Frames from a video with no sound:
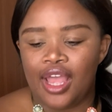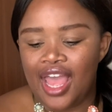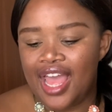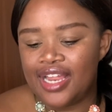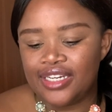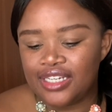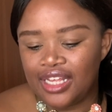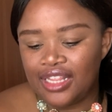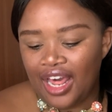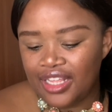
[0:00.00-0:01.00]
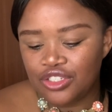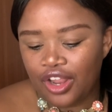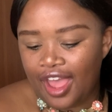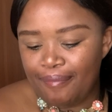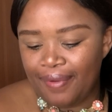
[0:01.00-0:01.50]
And that is
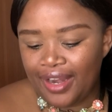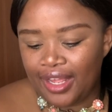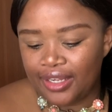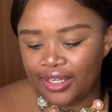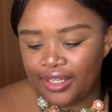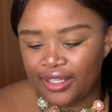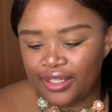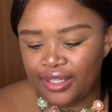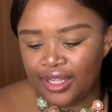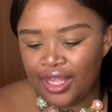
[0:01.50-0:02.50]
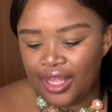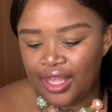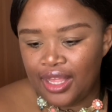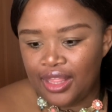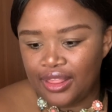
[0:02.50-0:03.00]
not happening.
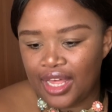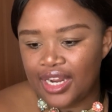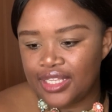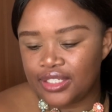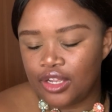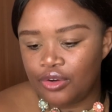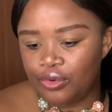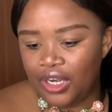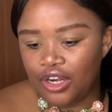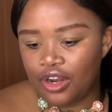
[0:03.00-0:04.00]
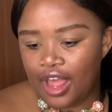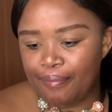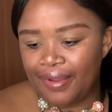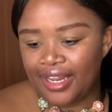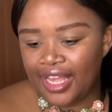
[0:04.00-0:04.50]
That is really not
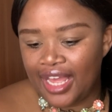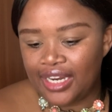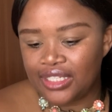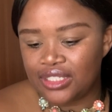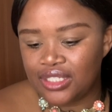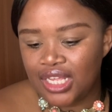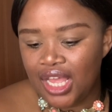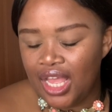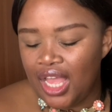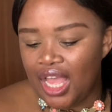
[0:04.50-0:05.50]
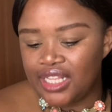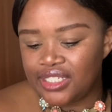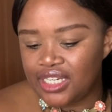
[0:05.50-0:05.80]
happening. And it's